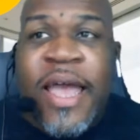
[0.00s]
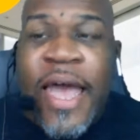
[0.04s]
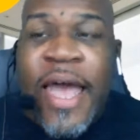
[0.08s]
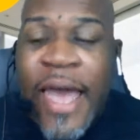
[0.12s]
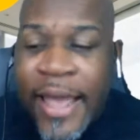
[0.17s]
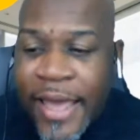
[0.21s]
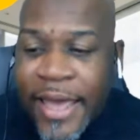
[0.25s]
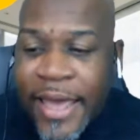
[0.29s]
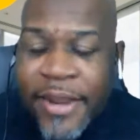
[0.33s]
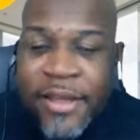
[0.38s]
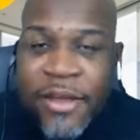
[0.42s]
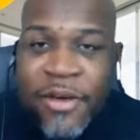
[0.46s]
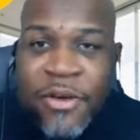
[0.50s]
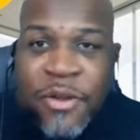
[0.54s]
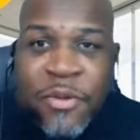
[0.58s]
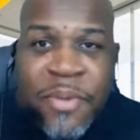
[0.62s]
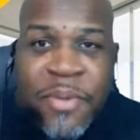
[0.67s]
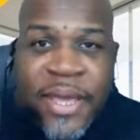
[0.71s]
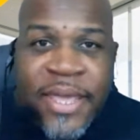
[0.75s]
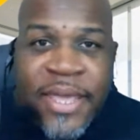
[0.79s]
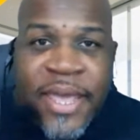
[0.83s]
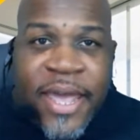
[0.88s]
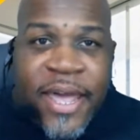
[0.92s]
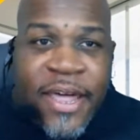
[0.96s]
I got to go to
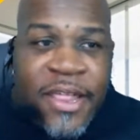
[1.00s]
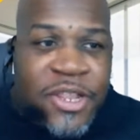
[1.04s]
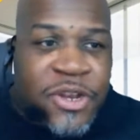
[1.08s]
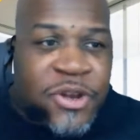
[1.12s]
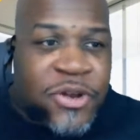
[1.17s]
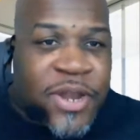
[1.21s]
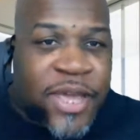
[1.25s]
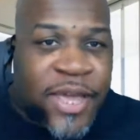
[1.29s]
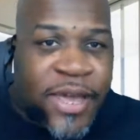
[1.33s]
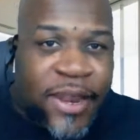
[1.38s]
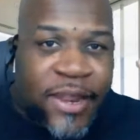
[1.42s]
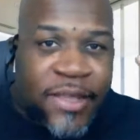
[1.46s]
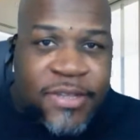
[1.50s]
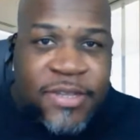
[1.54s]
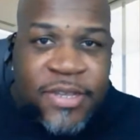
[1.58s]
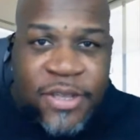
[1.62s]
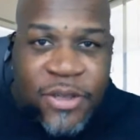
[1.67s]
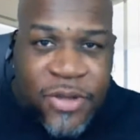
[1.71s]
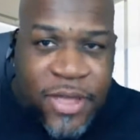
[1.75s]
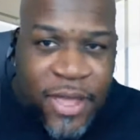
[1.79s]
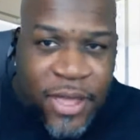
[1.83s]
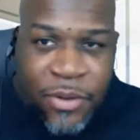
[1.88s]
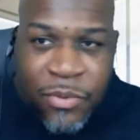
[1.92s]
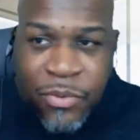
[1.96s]
my calendar and I got to see,
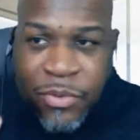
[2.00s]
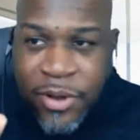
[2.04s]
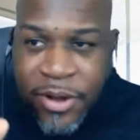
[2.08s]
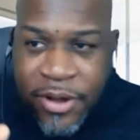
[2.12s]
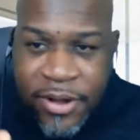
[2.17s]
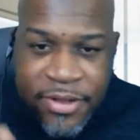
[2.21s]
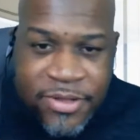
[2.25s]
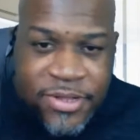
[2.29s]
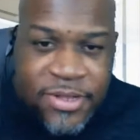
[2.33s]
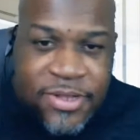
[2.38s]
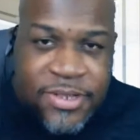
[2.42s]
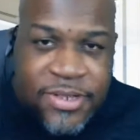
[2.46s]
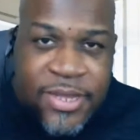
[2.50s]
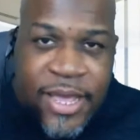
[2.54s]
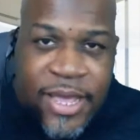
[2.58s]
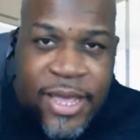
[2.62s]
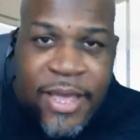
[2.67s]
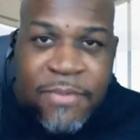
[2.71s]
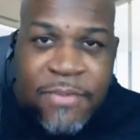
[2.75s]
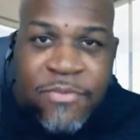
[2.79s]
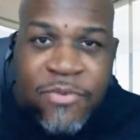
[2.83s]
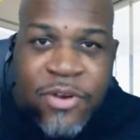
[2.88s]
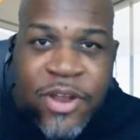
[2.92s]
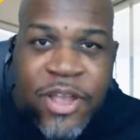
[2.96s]
okay, where's the
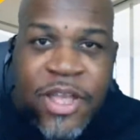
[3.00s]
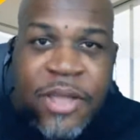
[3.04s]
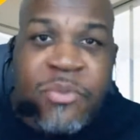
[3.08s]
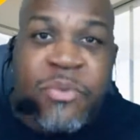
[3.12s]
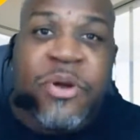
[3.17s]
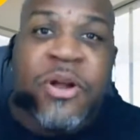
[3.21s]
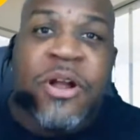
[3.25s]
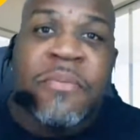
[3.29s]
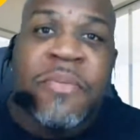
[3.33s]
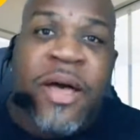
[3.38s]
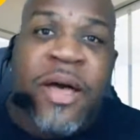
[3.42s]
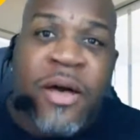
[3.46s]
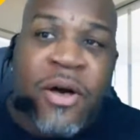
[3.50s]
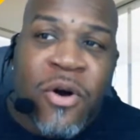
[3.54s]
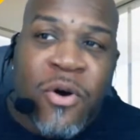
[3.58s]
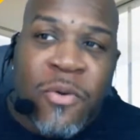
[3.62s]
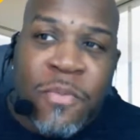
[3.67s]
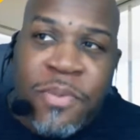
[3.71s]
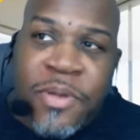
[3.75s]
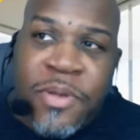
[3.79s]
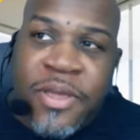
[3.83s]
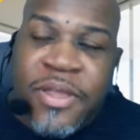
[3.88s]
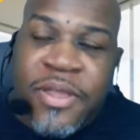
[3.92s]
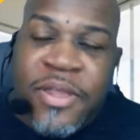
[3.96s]
time frame? Where am I
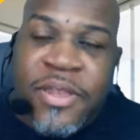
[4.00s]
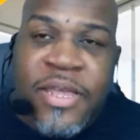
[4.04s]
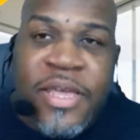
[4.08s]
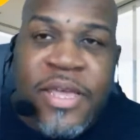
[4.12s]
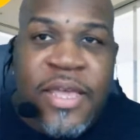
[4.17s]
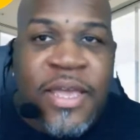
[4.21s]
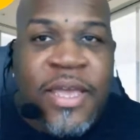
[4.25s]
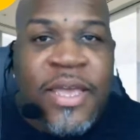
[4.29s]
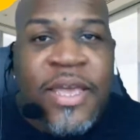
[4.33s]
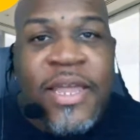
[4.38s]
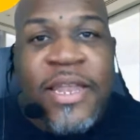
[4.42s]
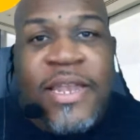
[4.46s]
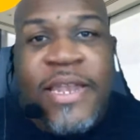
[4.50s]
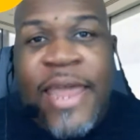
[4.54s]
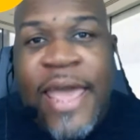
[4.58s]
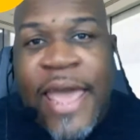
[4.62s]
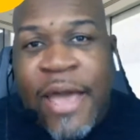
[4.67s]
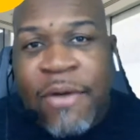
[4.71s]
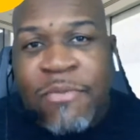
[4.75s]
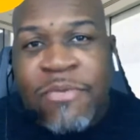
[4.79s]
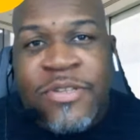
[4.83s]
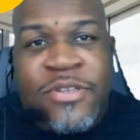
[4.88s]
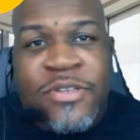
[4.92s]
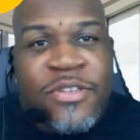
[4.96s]
open? And
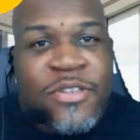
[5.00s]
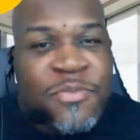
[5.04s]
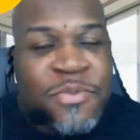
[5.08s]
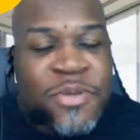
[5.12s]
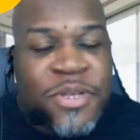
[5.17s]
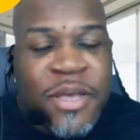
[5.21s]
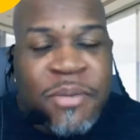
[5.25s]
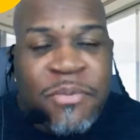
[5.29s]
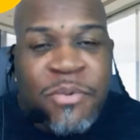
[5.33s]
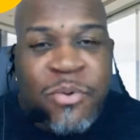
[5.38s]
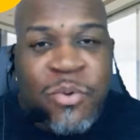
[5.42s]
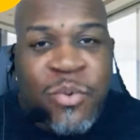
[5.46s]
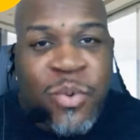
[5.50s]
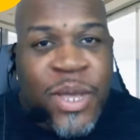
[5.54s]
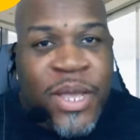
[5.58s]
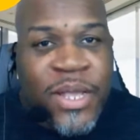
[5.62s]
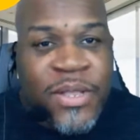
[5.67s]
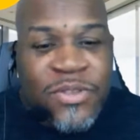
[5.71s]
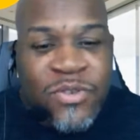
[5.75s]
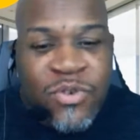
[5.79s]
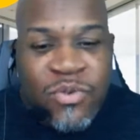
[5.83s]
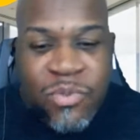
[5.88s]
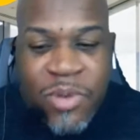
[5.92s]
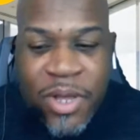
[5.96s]
that was just becoming way
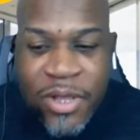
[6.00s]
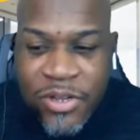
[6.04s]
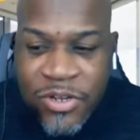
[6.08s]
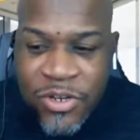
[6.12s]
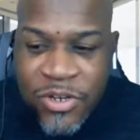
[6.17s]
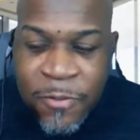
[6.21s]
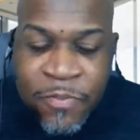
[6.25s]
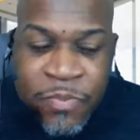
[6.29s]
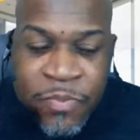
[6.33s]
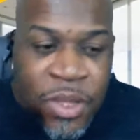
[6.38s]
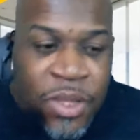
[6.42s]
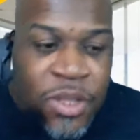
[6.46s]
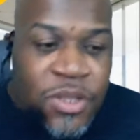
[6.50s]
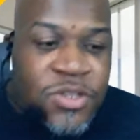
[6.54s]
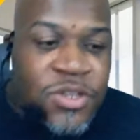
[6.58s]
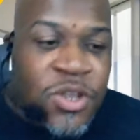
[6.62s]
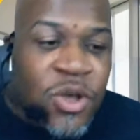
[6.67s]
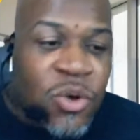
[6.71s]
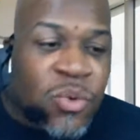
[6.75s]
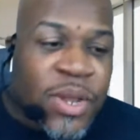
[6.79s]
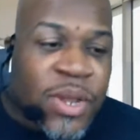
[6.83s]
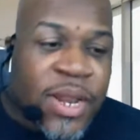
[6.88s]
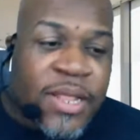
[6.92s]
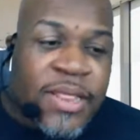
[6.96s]
too much.
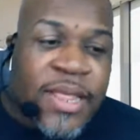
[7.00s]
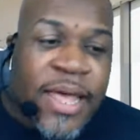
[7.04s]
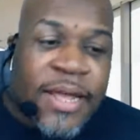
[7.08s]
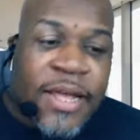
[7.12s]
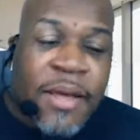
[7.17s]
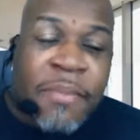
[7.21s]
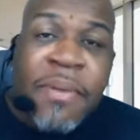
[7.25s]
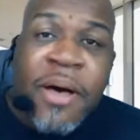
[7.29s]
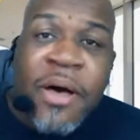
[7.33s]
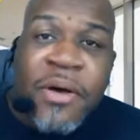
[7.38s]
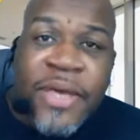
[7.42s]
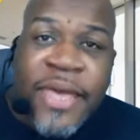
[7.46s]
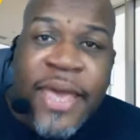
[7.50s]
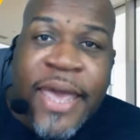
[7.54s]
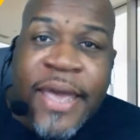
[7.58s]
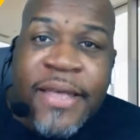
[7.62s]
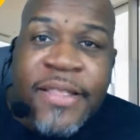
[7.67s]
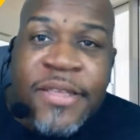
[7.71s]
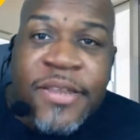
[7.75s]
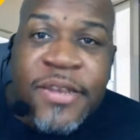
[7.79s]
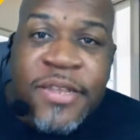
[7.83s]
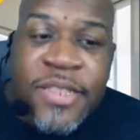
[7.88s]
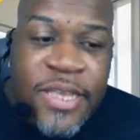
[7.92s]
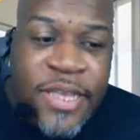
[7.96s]
So what I like about
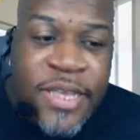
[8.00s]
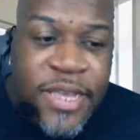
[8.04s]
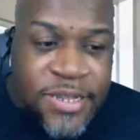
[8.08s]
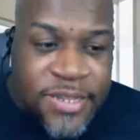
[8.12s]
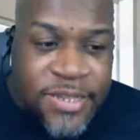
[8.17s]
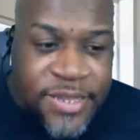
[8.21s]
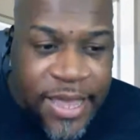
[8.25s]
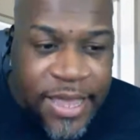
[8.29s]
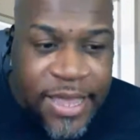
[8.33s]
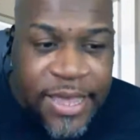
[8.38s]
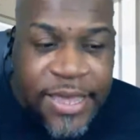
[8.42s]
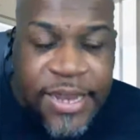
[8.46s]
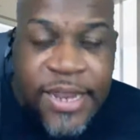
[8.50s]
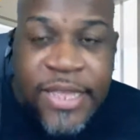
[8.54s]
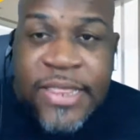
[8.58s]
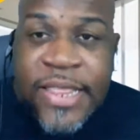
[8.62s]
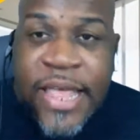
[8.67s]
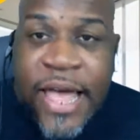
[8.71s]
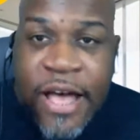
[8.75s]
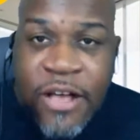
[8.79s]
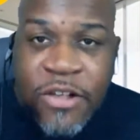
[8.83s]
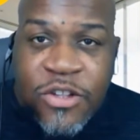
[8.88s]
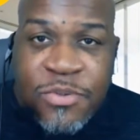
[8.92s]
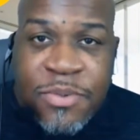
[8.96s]
Calendly is that it
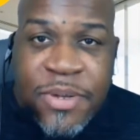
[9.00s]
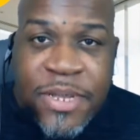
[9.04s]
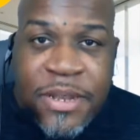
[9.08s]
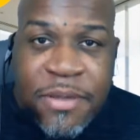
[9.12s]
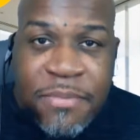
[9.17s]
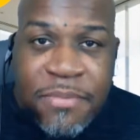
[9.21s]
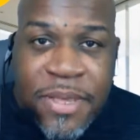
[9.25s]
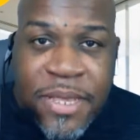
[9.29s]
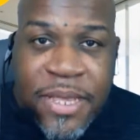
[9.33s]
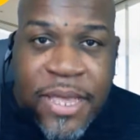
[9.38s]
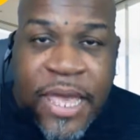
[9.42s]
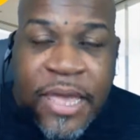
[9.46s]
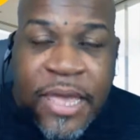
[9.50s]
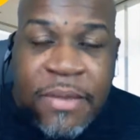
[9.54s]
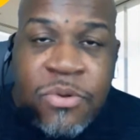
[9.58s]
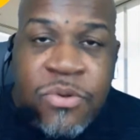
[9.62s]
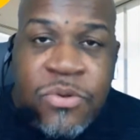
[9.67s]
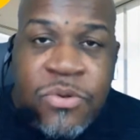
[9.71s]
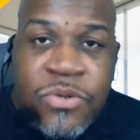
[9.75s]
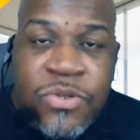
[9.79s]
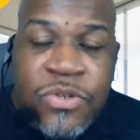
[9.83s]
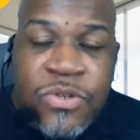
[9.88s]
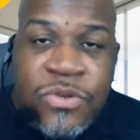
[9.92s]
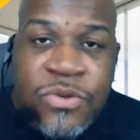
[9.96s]
allows me to be
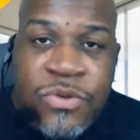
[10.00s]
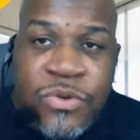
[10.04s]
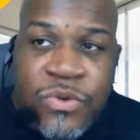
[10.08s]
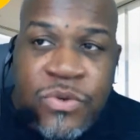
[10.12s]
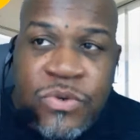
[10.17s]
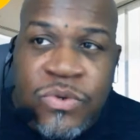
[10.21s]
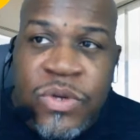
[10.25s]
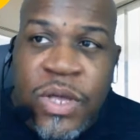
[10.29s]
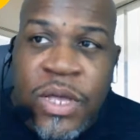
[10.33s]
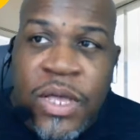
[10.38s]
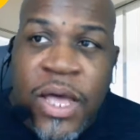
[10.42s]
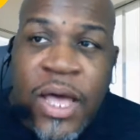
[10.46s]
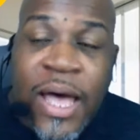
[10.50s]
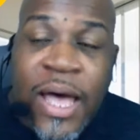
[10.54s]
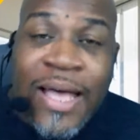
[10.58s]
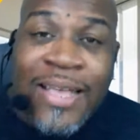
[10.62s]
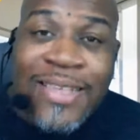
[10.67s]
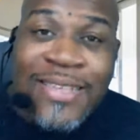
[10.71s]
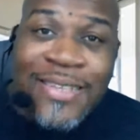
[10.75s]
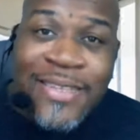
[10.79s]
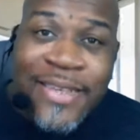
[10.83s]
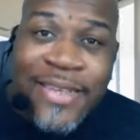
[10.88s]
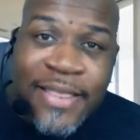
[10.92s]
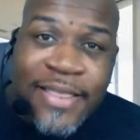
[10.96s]
able to
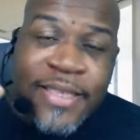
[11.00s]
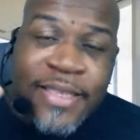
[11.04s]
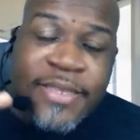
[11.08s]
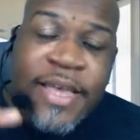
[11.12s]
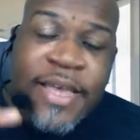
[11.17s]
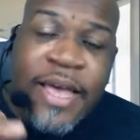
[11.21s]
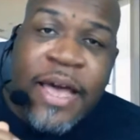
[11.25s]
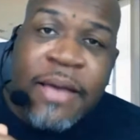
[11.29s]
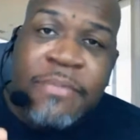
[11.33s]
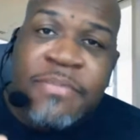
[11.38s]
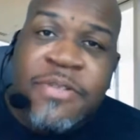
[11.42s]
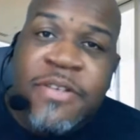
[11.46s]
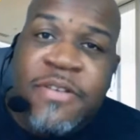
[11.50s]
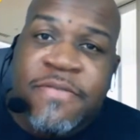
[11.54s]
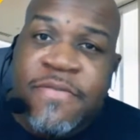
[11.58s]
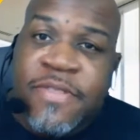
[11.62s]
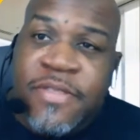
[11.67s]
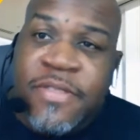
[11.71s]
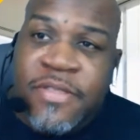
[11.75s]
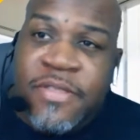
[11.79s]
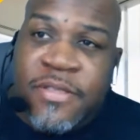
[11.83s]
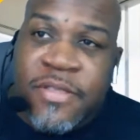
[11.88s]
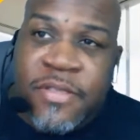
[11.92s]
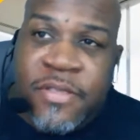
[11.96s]
set the times of
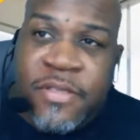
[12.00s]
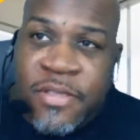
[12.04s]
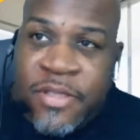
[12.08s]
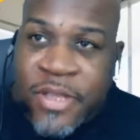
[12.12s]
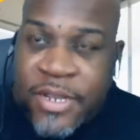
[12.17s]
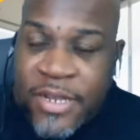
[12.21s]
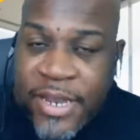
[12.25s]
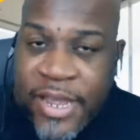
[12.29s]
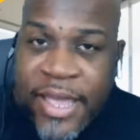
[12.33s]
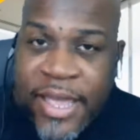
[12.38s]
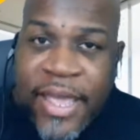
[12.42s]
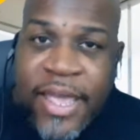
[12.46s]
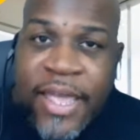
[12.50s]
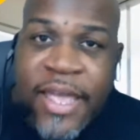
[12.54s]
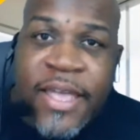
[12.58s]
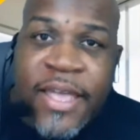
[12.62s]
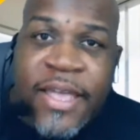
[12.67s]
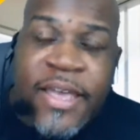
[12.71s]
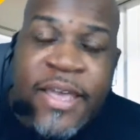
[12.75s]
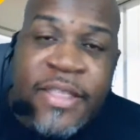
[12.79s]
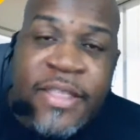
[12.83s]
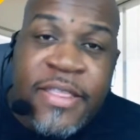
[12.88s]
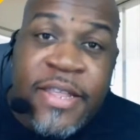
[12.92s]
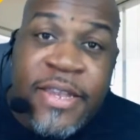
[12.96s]
the day
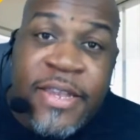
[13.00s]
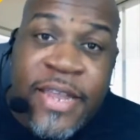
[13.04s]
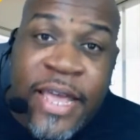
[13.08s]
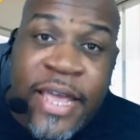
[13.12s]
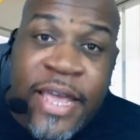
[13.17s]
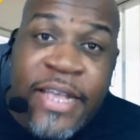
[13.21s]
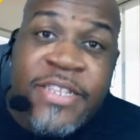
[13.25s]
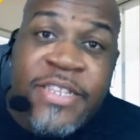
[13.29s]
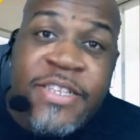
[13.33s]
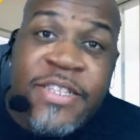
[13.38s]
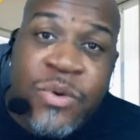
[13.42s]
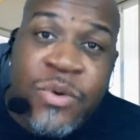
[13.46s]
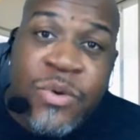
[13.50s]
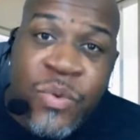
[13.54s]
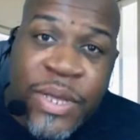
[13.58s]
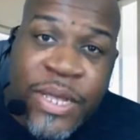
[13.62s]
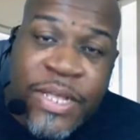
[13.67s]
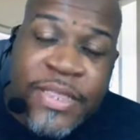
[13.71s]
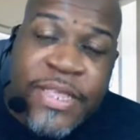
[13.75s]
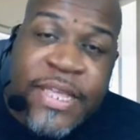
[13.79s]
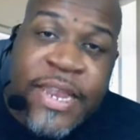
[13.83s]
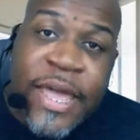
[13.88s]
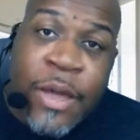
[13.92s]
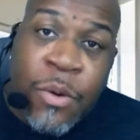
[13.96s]
and the days of the
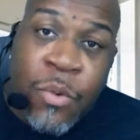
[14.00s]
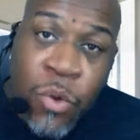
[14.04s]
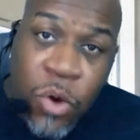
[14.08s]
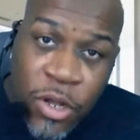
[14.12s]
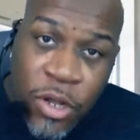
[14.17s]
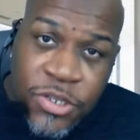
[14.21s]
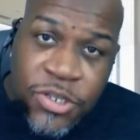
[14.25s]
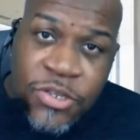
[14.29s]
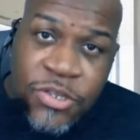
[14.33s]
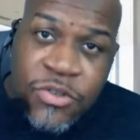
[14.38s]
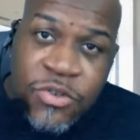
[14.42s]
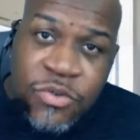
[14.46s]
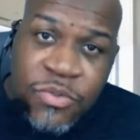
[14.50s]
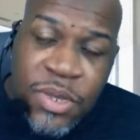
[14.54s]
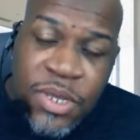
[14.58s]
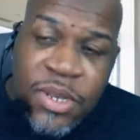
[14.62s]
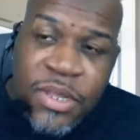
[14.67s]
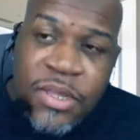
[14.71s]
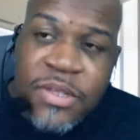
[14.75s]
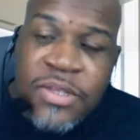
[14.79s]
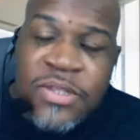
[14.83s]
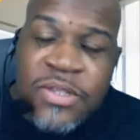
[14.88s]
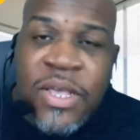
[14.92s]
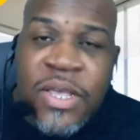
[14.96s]
week that I want to do
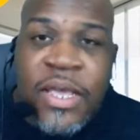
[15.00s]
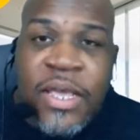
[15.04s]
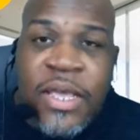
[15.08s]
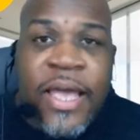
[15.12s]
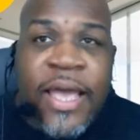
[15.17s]
meetings.